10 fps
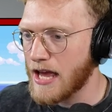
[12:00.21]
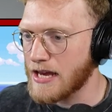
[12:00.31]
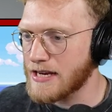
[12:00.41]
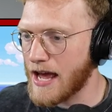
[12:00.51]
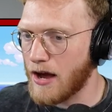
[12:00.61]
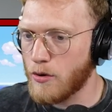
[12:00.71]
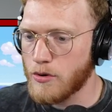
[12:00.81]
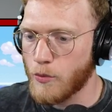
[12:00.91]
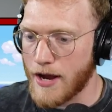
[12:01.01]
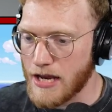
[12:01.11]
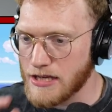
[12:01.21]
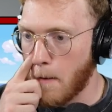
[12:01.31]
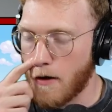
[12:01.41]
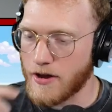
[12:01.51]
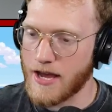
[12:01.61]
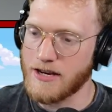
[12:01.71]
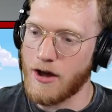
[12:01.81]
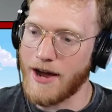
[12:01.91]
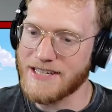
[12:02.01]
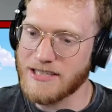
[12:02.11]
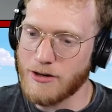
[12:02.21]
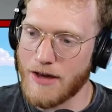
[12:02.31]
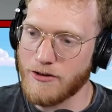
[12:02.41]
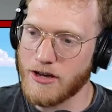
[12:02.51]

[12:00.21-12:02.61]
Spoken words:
And now, wait. Okay, now I still don't have a